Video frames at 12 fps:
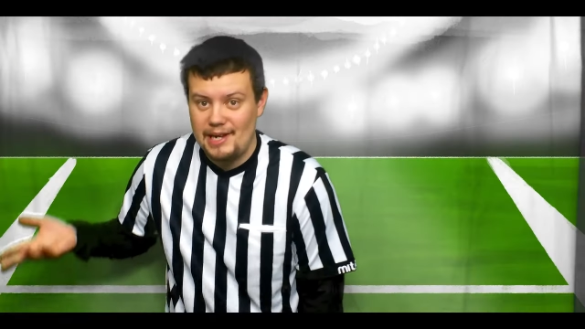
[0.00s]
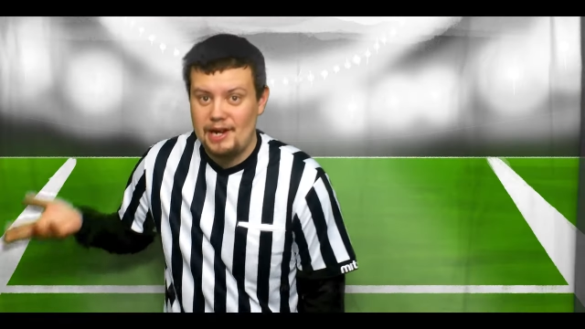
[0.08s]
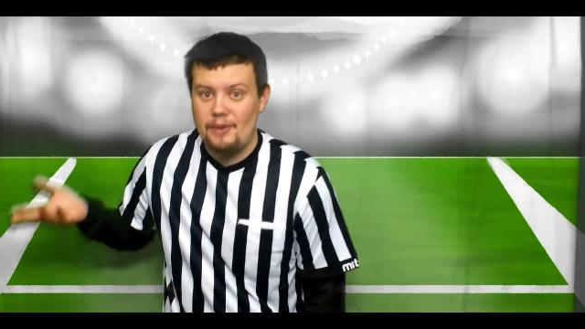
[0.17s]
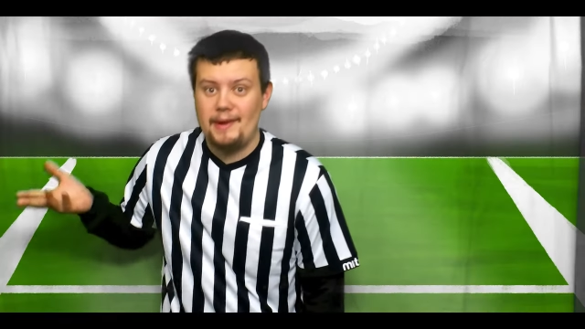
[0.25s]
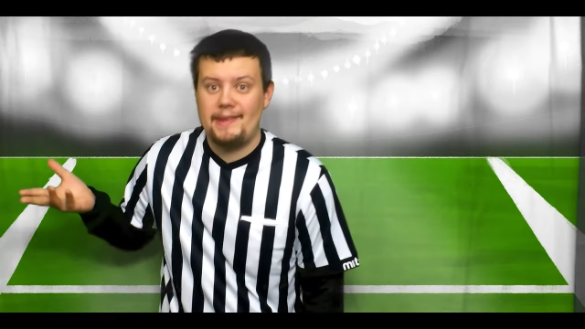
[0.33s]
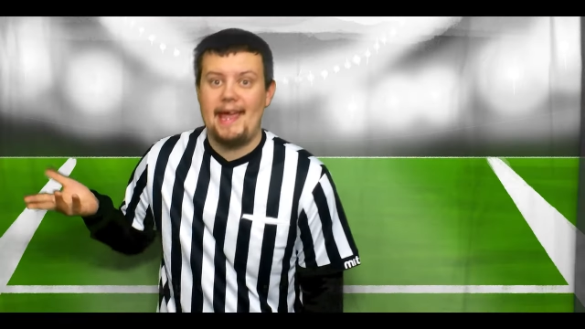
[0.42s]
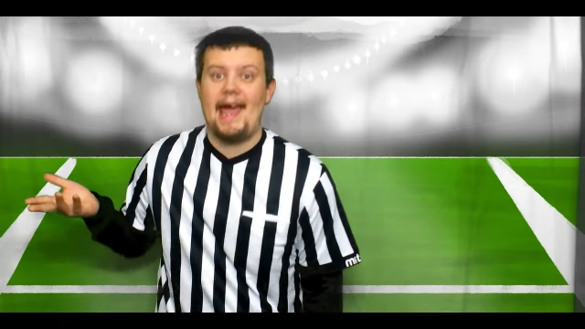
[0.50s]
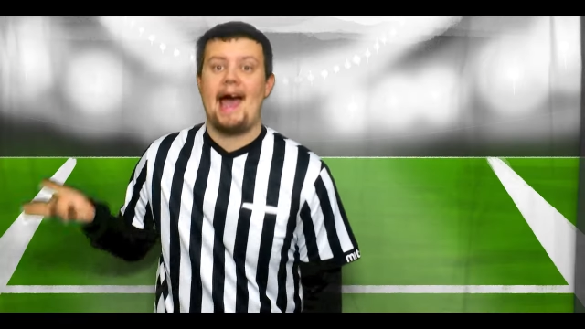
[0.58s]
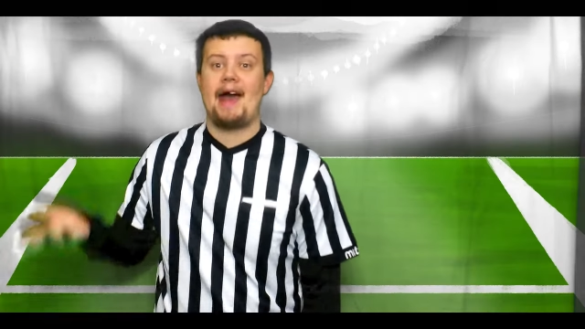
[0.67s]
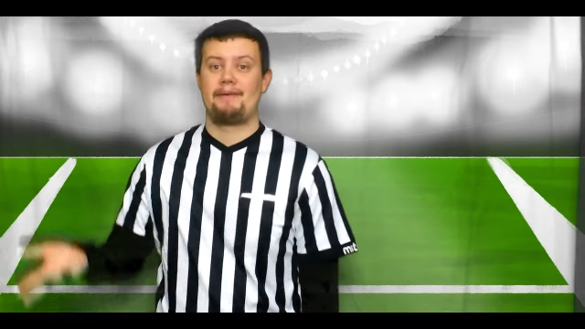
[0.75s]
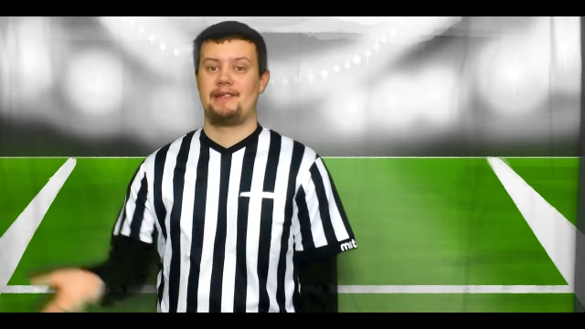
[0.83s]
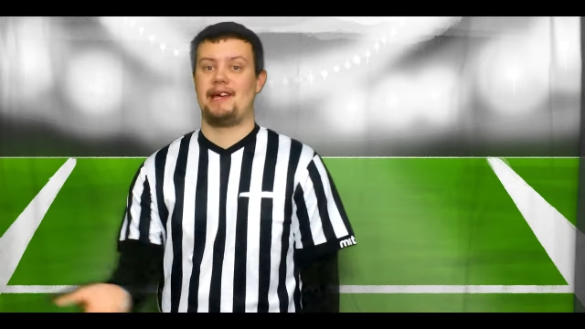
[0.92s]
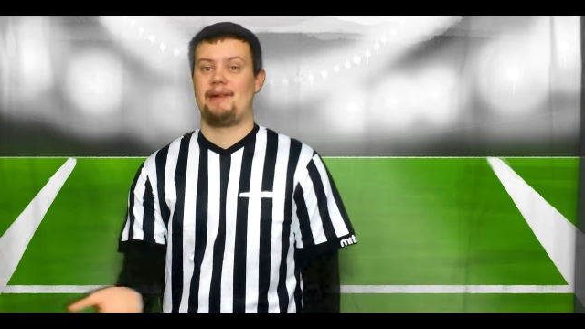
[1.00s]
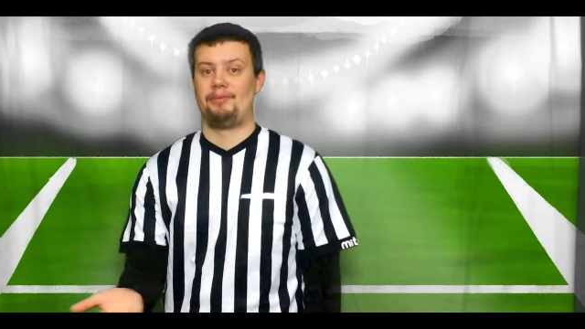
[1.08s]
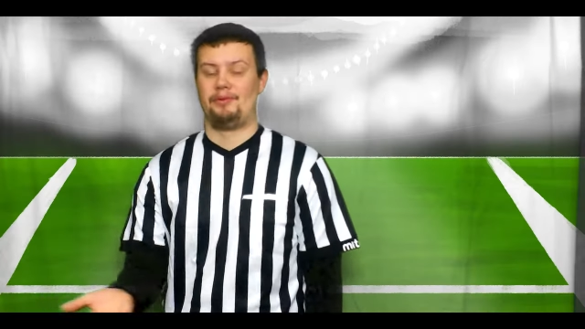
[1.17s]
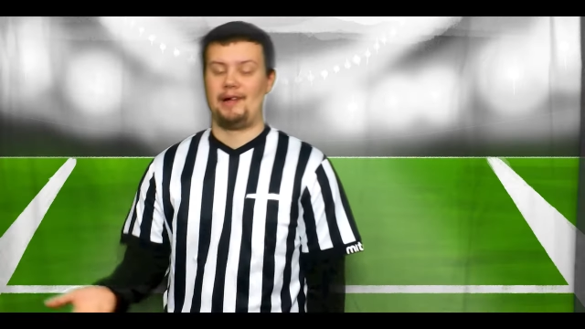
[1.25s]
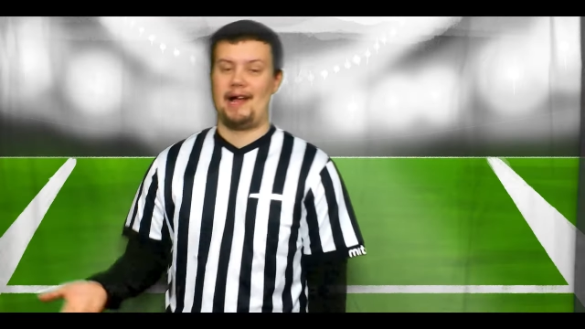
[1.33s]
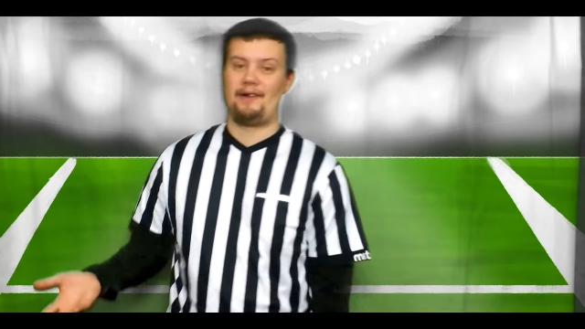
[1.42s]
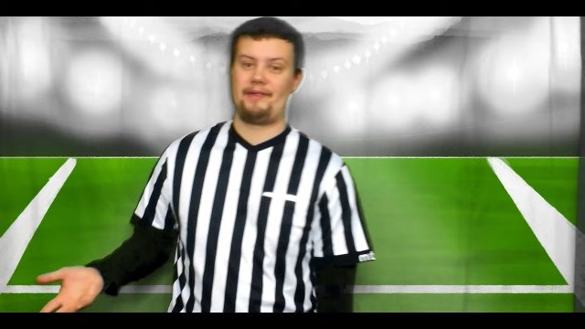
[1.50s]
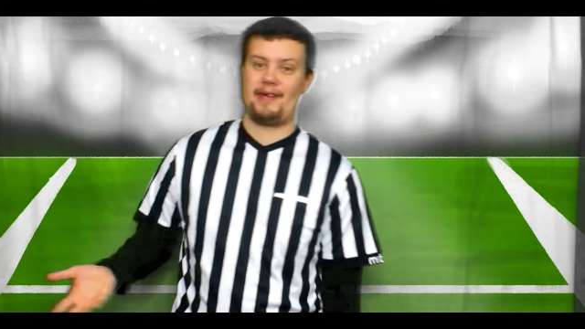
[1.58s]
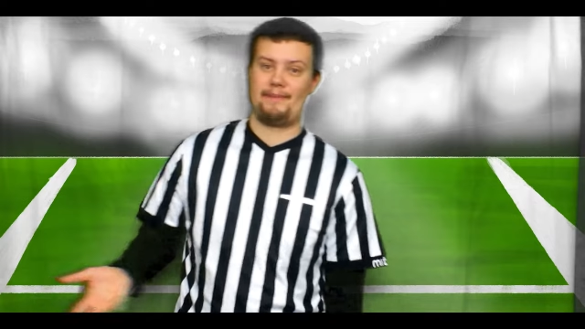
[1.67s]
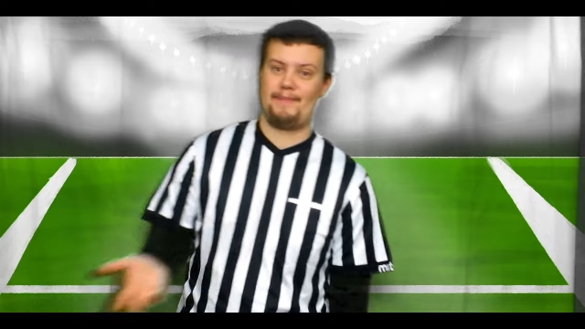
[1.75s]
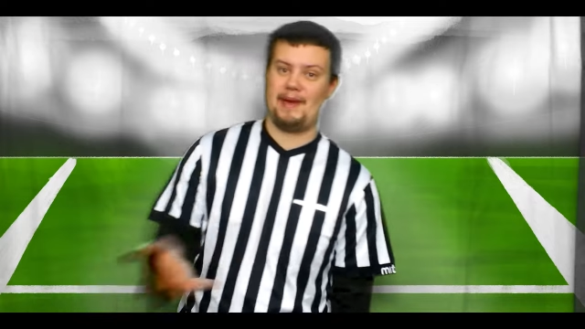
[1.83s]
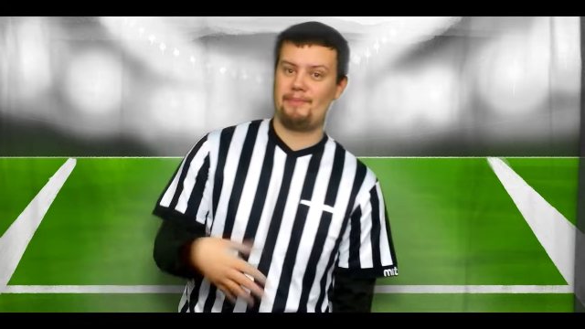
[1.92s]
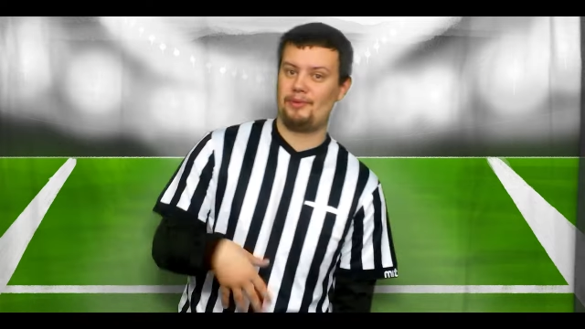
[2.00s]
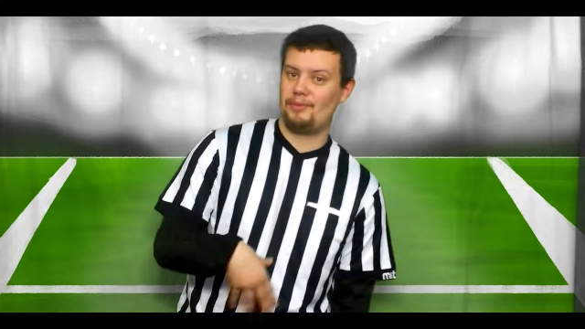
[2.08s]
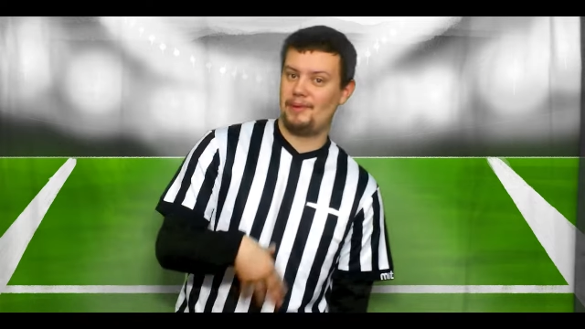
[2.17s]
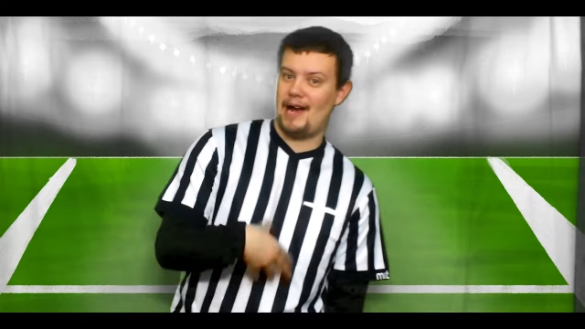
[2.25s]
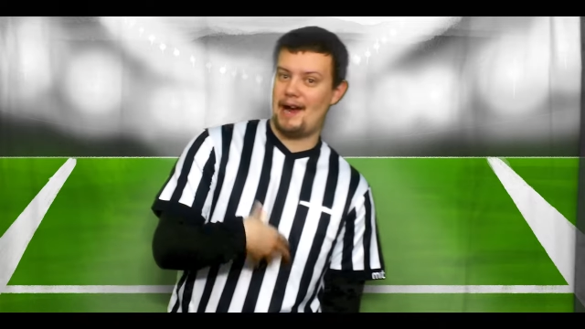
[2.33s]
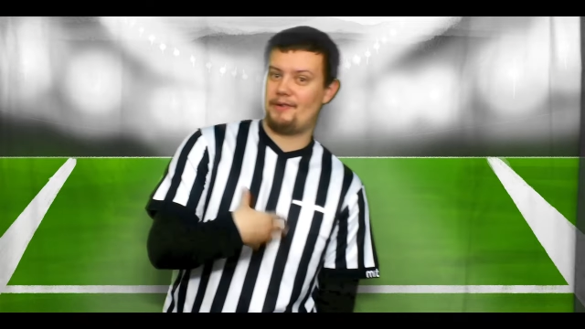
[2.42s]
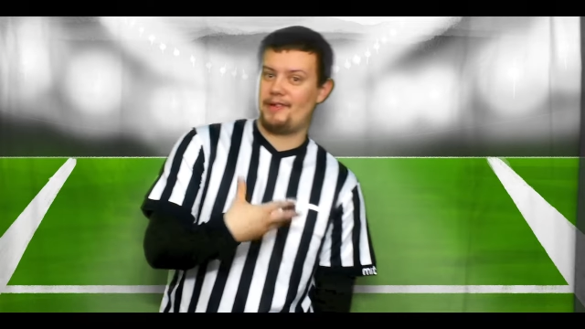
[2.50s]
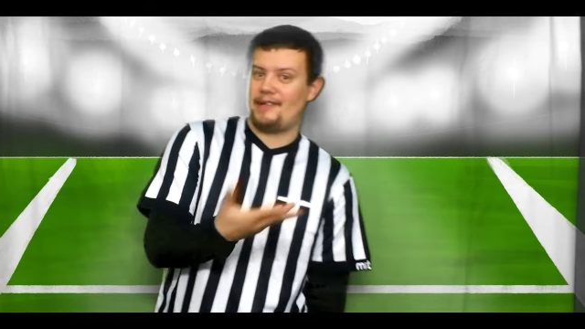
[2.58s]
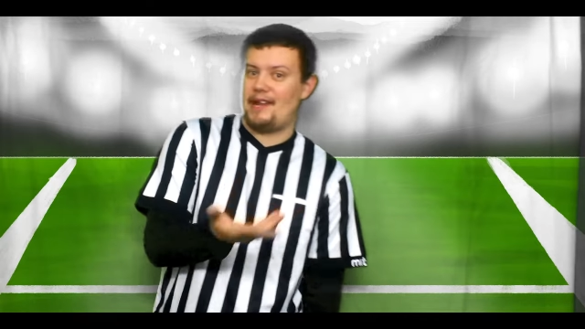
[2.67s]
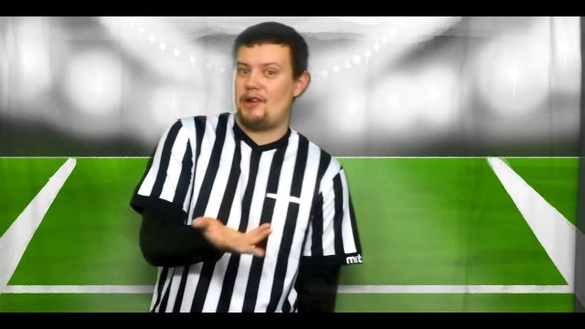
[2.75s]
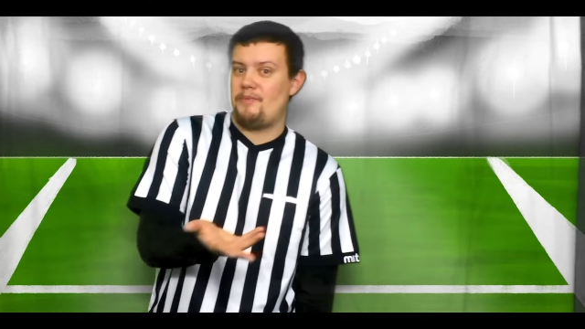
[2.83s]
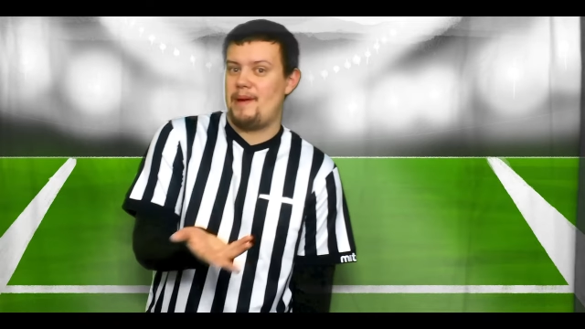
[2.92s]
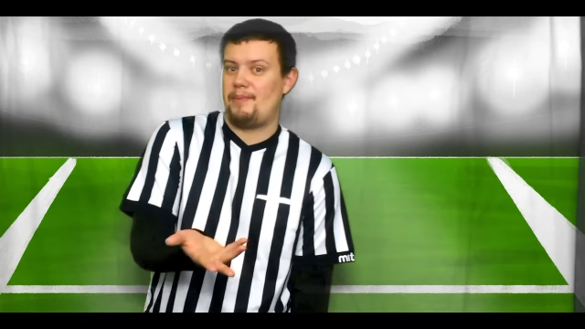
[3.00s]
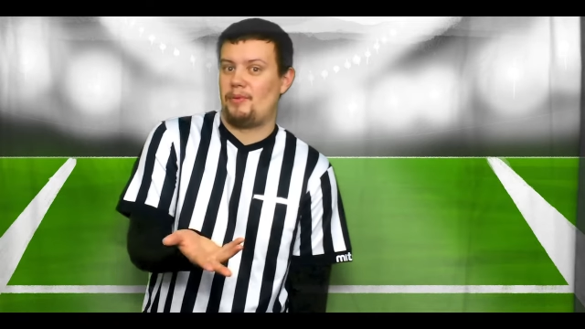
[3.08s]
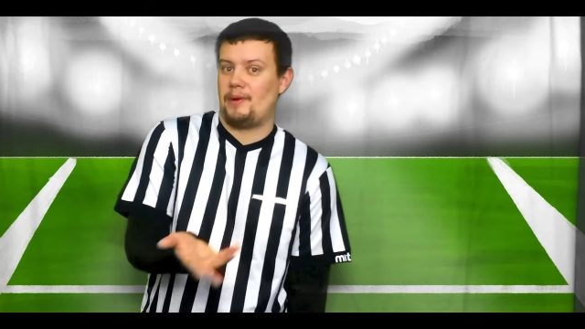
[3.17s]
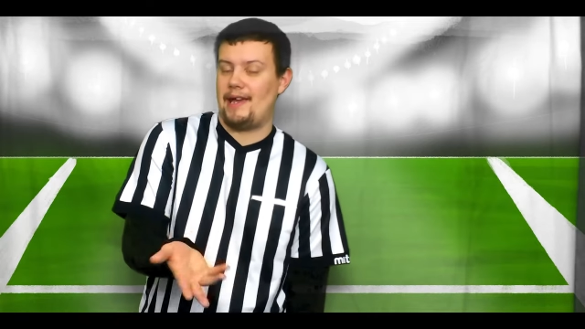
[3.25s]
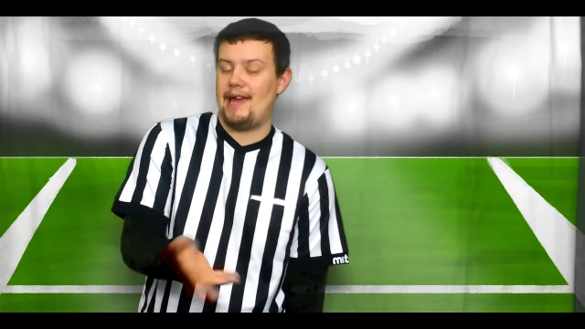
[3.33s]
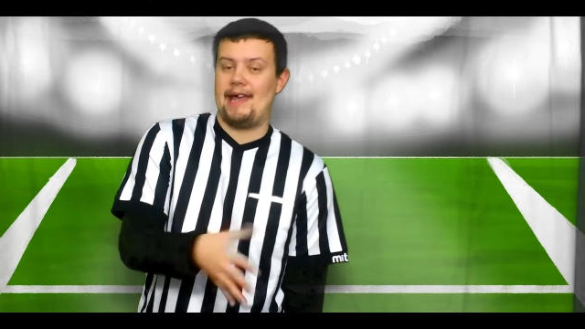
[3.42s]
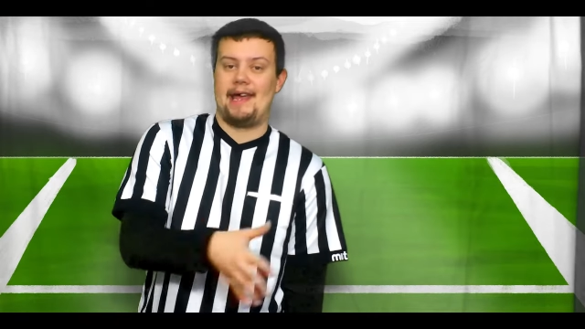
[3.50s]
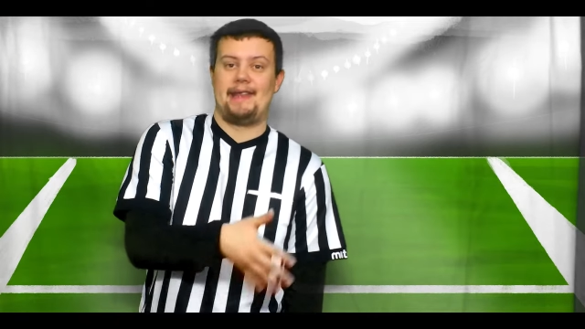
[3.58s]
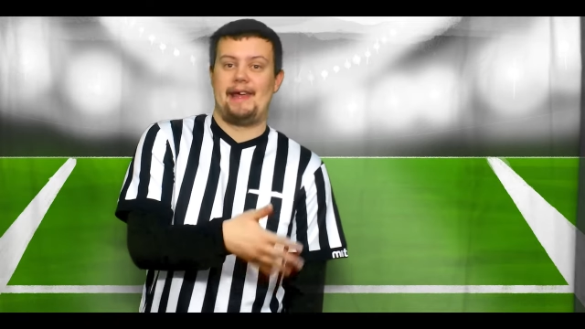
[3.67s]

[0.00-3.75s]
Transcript: really knew what they had with Deadpool. I don't think they knew people would get it.